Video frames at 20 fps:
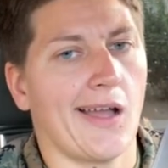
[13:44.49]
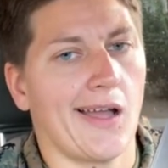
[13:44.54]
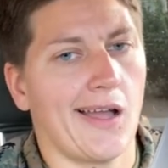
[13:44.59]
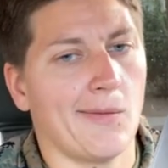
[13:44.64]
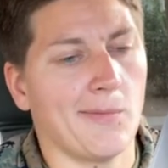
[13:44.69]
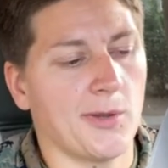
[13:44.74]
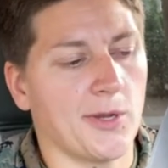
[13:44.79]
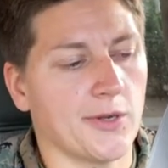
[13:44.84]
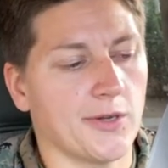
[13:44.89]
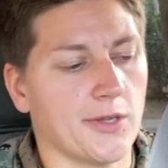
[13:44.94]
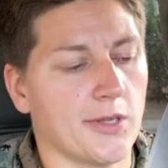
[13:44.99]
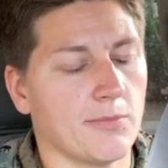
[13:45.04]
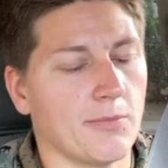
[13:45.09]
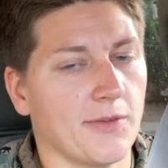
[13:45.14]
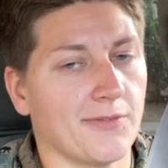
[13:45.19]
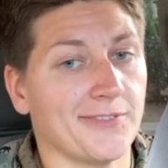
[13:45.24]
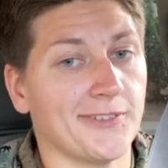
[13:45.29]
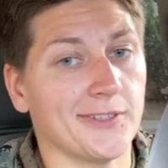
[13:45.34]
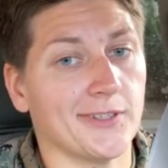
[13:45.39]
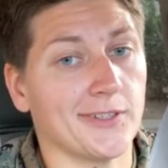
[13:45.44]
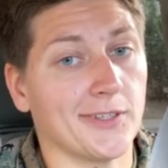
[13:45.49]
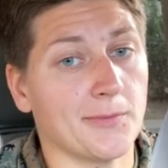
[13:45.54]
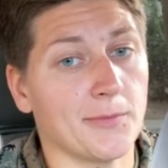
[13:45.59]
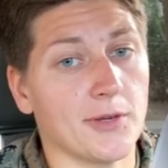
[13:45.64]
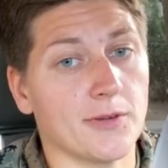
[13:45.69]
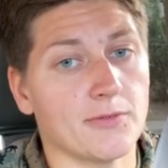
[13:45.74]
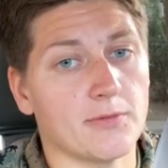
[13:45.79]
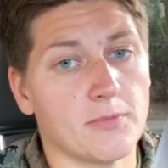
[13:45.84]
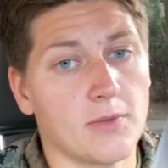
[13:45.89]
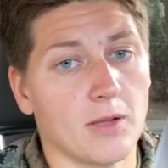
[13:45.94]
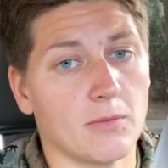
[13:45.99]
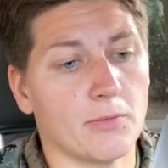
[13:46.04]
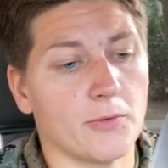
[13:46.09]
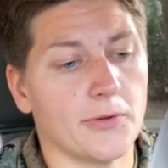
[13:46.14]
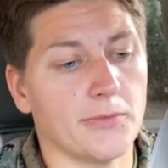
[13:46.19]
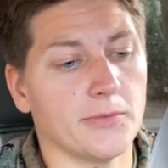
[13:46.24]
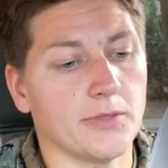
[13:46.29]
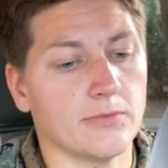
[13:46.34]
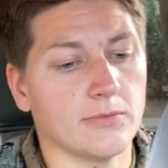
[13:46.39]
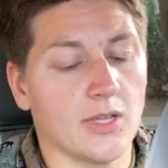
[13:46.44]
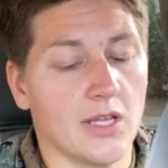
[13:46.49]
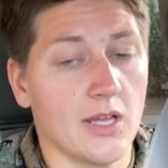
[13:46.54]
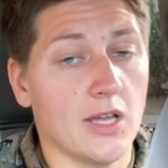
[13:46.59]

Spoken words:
I'm here to get my filling. I'm here for my appointment.